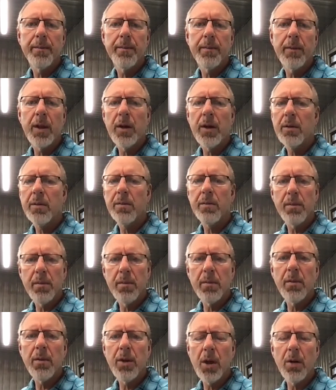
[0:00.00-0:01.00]

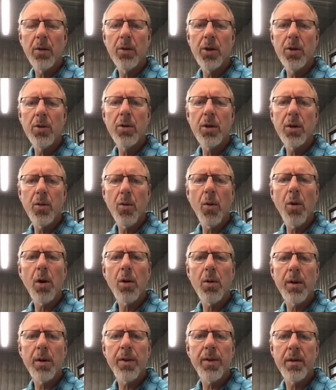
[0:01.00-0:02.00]
you can
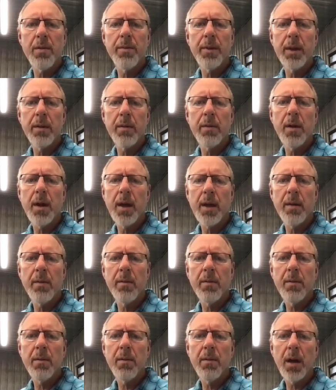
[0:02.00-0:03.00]
work with them
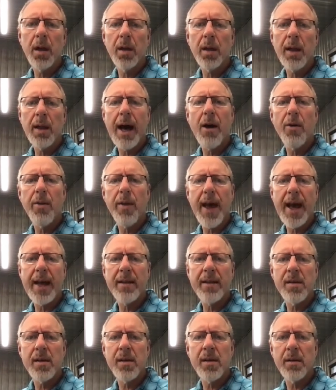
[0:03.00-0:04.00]
and allow
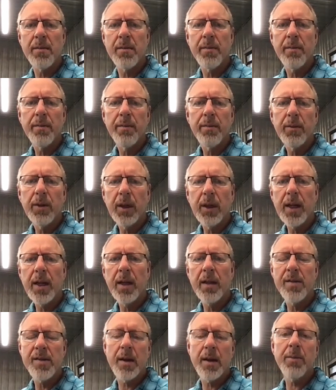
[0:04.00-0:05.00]
that to get
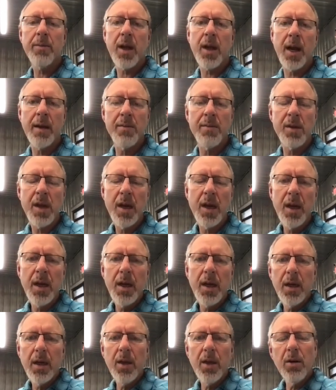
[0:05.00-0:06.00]
in. Sometimes,
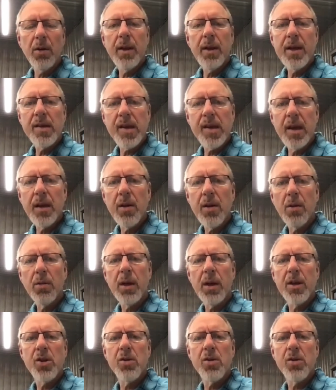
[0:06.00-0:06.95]
they say don't get